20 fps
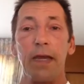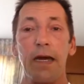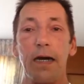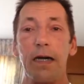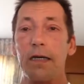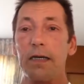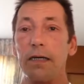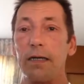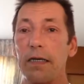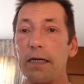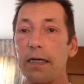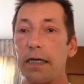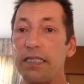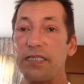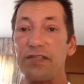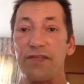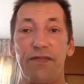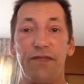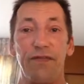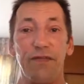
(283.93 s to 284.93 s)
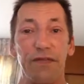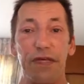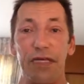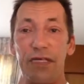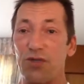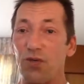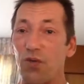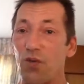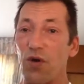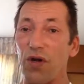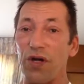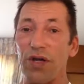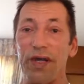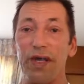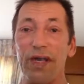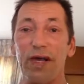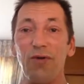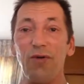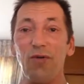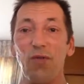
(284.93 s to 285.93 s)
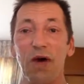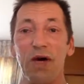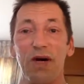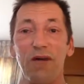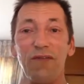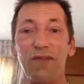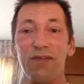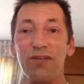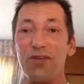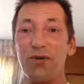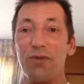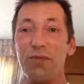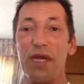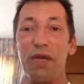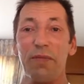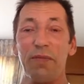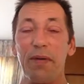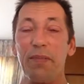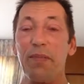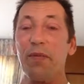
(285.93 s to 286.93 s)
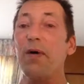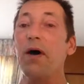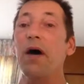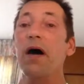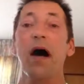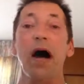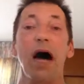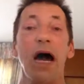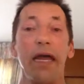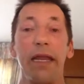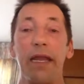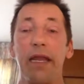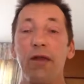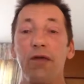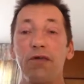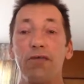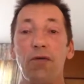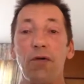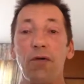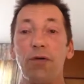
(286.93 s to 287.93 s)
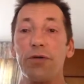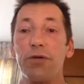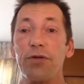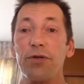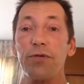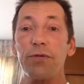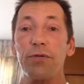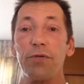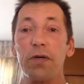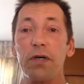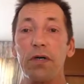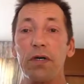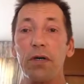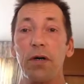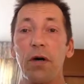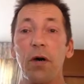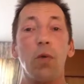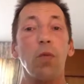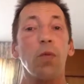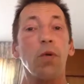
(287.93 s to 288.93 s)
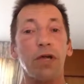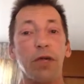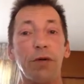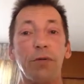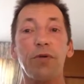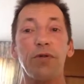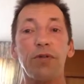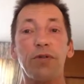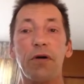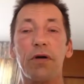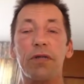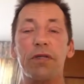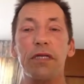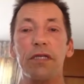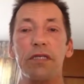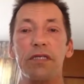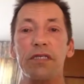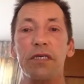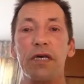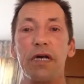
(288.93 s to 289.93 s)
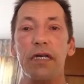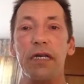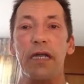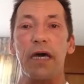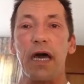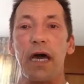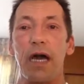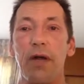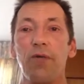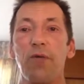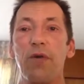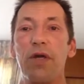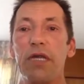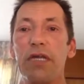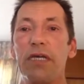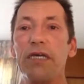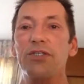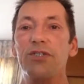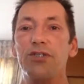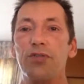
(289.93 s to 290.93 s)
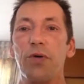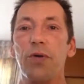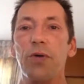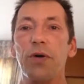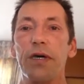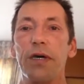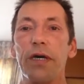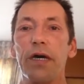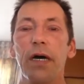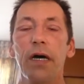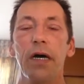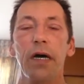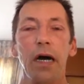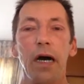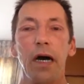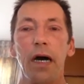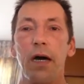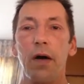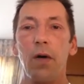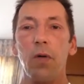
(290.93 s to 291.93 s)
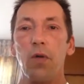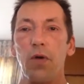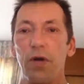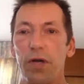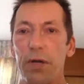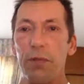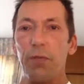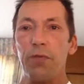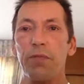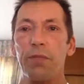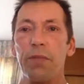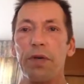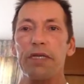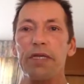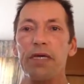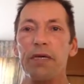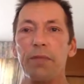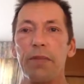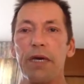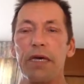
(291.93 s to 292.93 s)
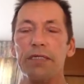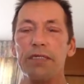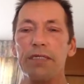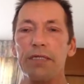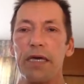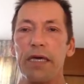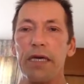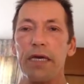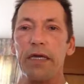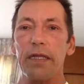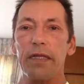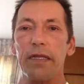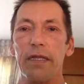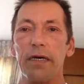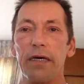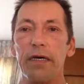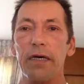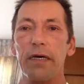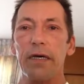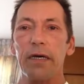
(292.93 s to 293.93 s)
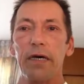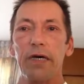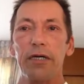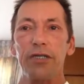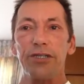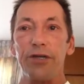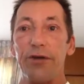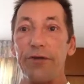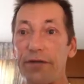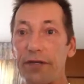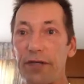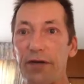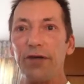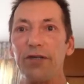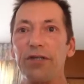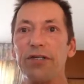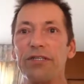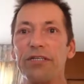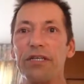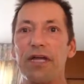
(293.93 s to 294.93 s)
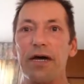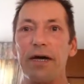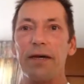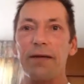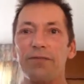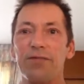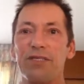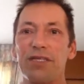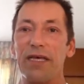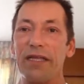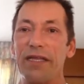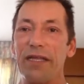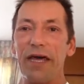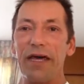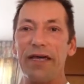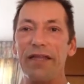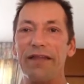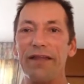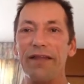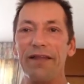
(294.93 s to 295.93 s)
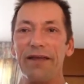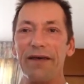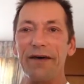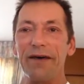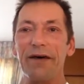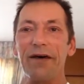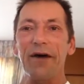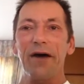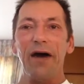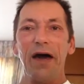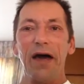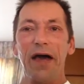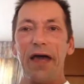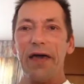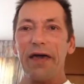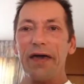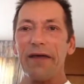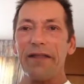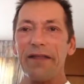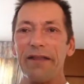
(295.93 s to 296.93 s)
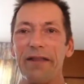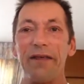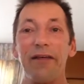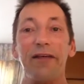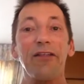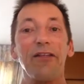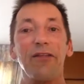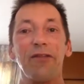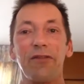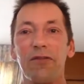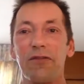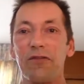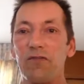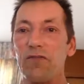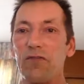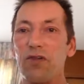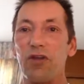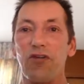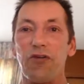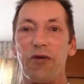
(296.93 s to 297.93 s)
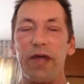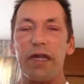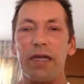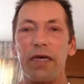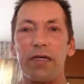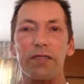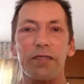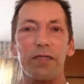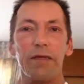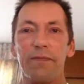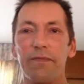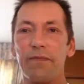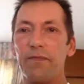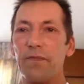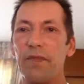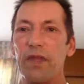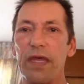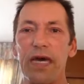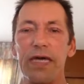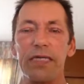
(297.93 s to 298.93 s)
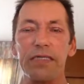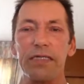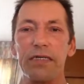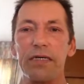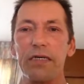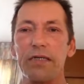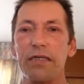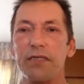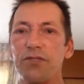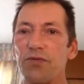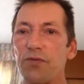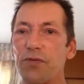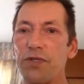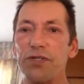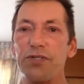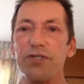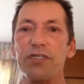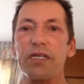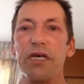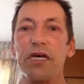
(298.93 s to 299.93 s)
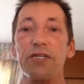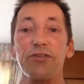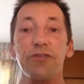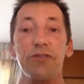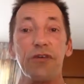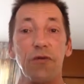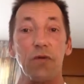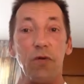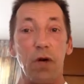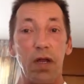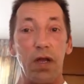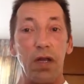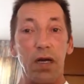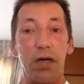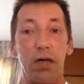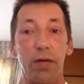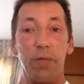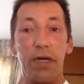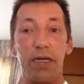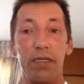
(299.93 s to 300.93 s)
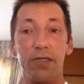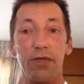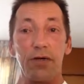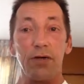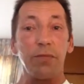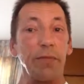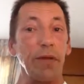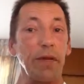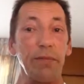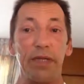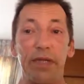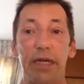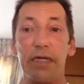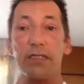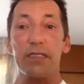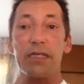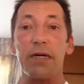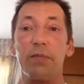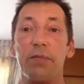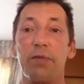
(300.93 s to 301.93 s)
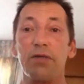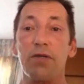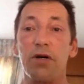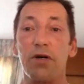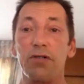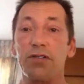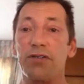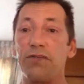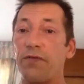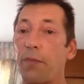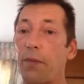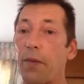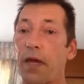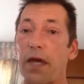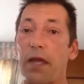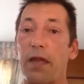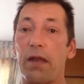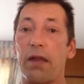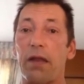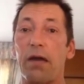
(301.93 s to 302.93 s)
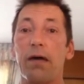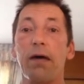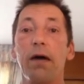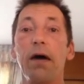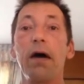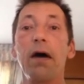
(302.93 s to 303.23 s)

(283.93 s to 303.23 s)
Uh, it's it's working out well for so many people, and I look forward to uh, working with you on the other side. I really enjoy uh, working with my teammates and uh, sharing the good times and and, the trainings. That's it. This is Richard Szachury, Guadalajara, Mexico. Maybe next time I'll talk to you from Canada.